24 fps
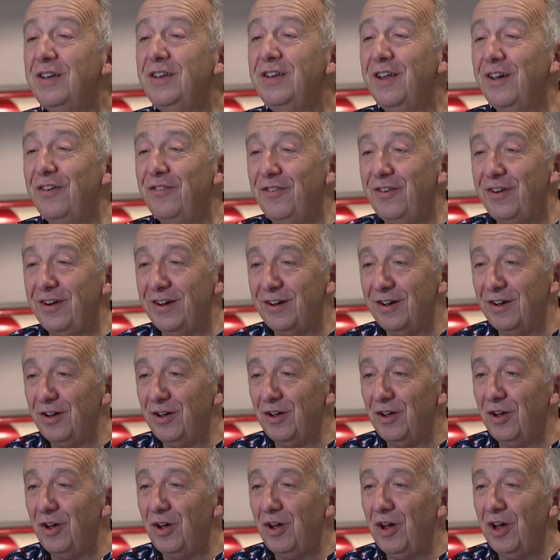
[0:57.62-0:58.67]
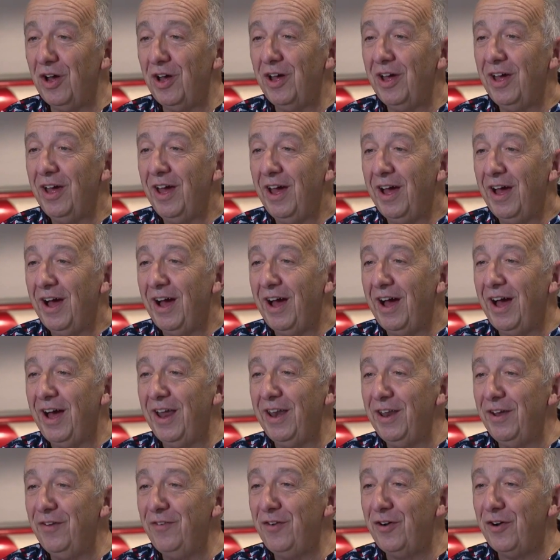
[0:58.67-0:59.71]
never. I
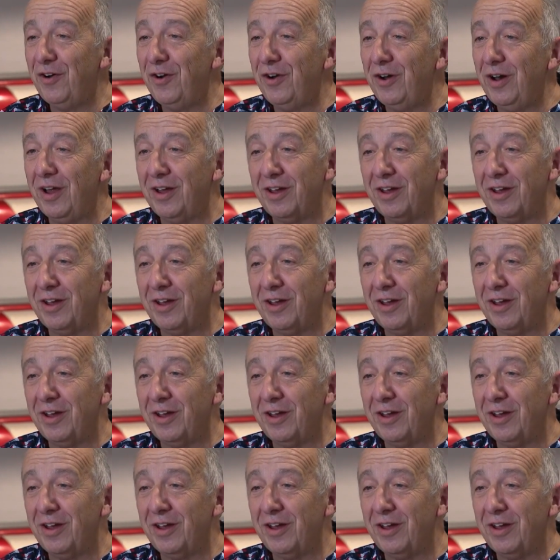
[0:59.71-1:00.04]
never heard.